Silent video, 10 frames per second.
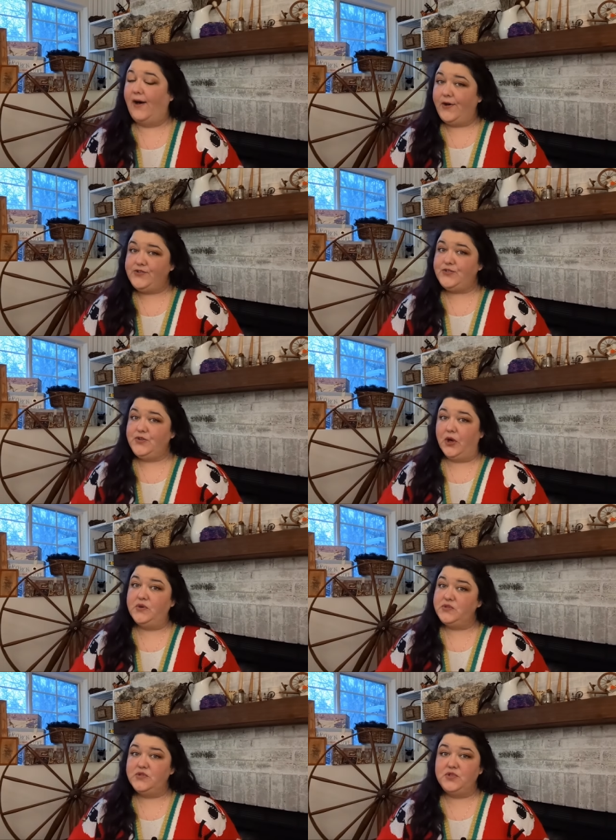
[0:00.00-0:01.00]
Also,
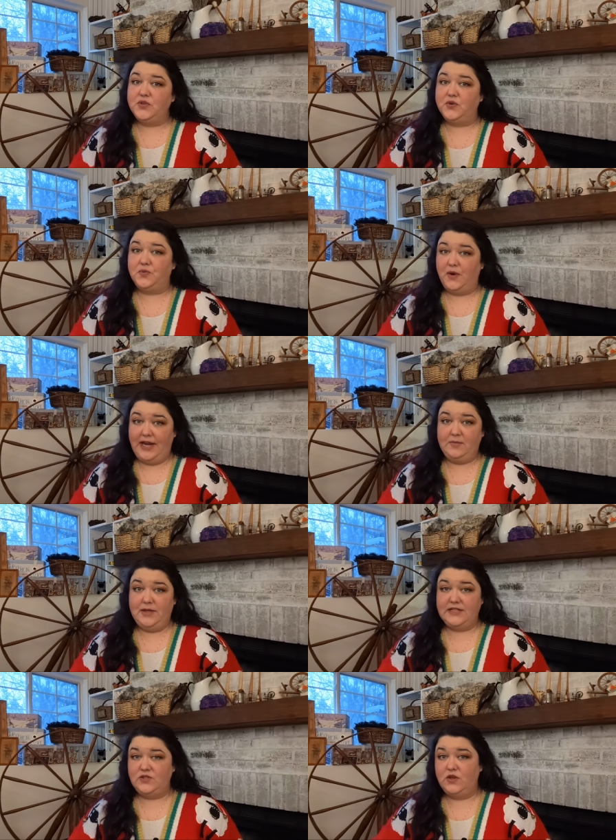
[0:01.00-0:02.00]
coasters are great
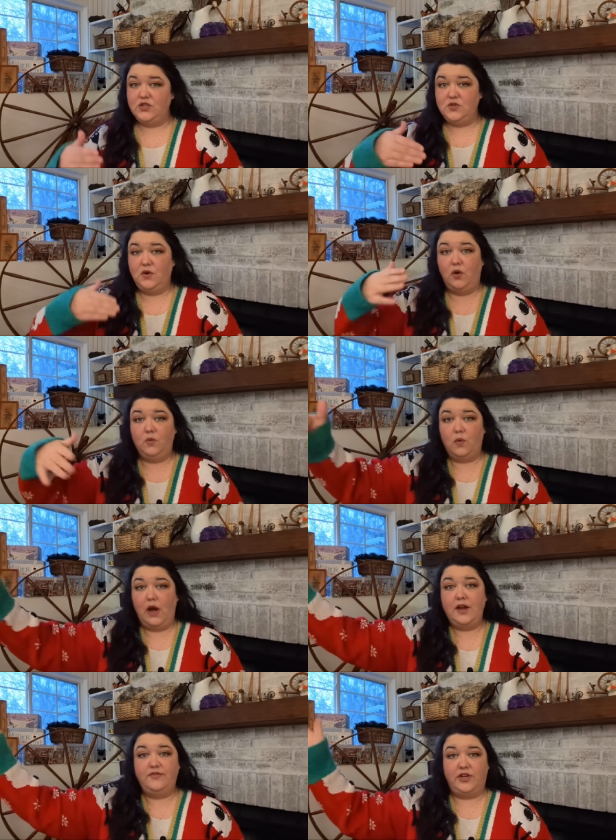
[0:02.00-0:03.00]
because you can do a whole
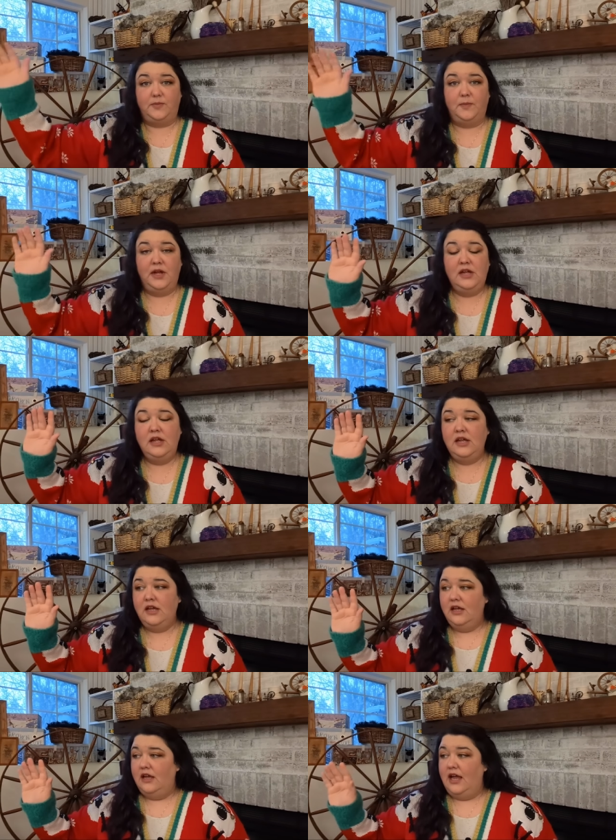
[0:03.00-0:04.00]
run of them
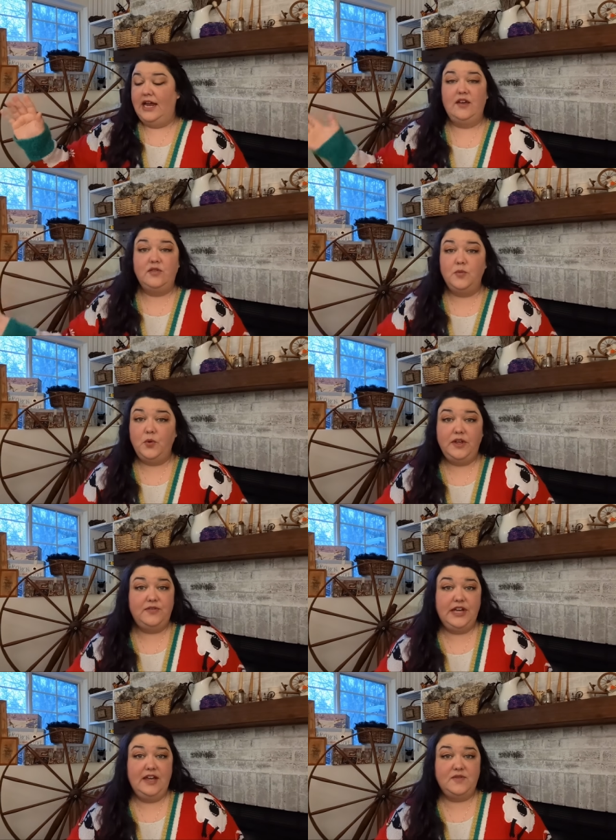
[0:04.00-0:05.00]
and give them away
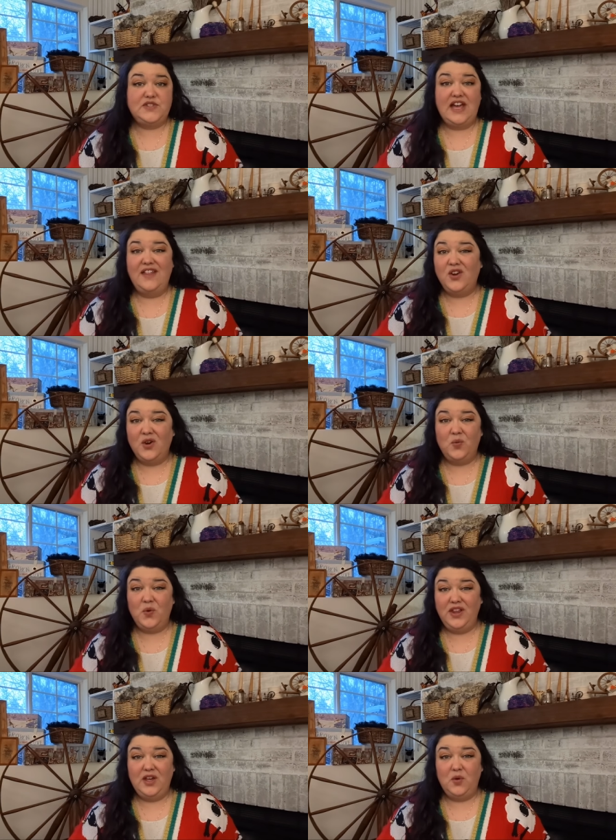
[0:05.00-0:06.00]
for gifts. And they're a
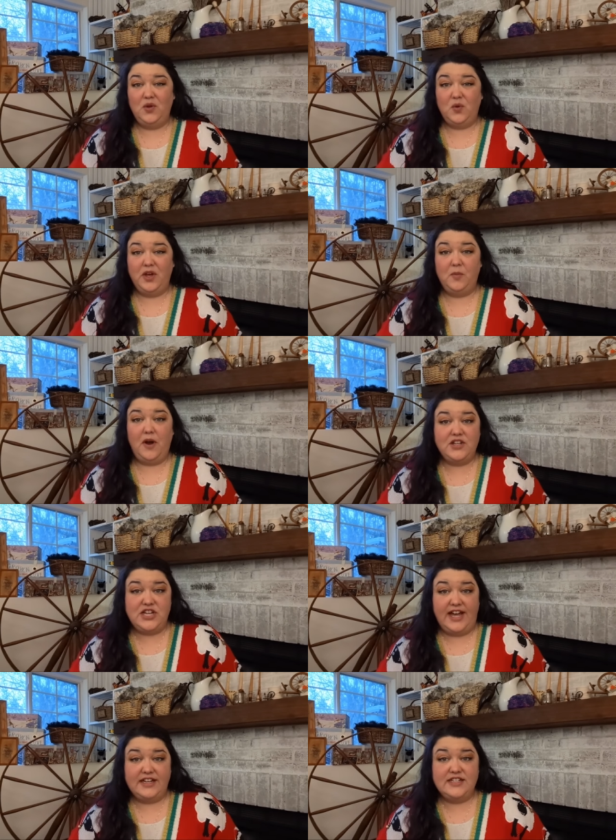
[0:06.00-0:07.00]
really cool, quick
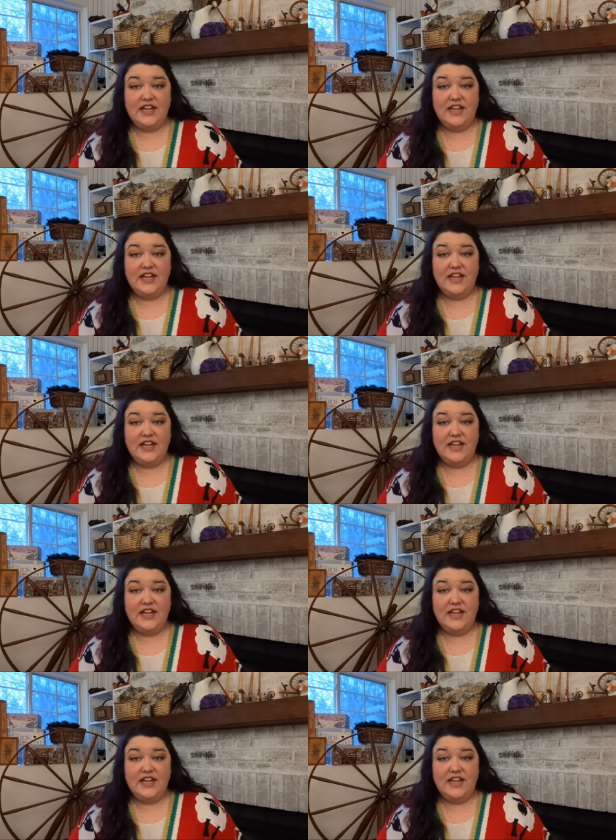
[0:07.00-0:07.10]
project.